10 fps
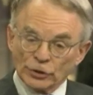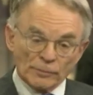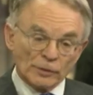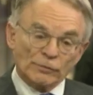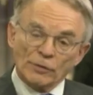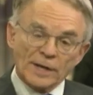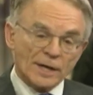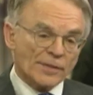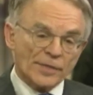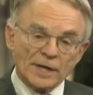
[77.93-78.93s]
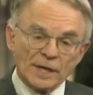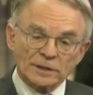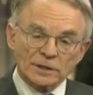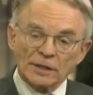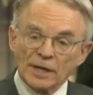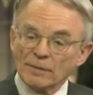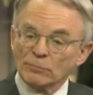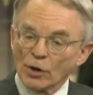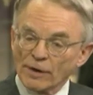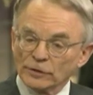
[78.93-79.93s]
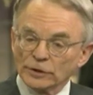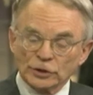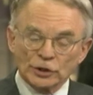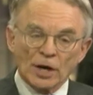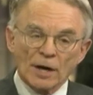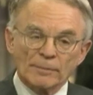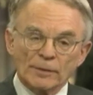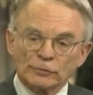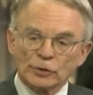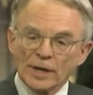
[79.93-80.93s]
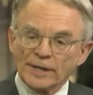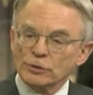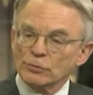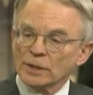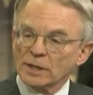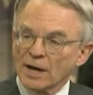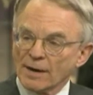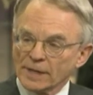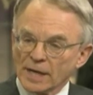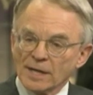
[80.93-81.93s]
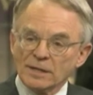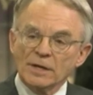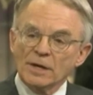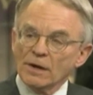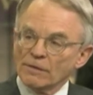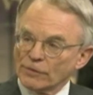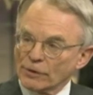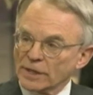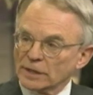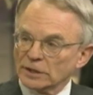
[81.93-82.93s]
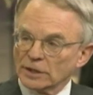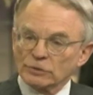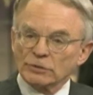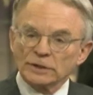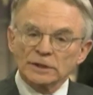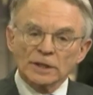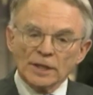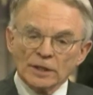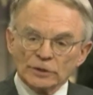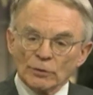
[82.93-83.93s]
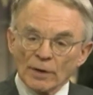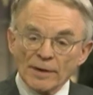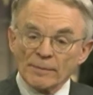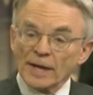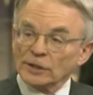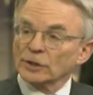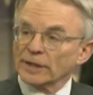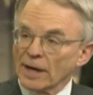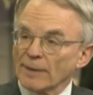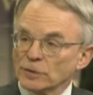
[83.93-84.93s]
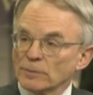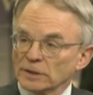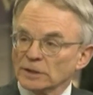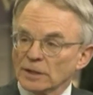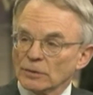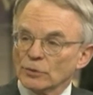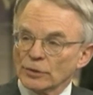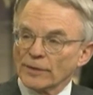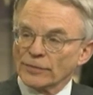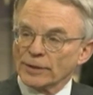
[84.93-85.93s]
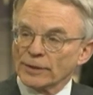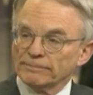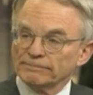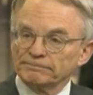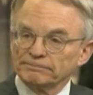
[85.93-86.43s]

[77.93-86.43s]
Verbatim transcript: Chairman Frank, I think has done a marvelous job of trying to accommodate various interests. So I am actually optimistic we'll get there.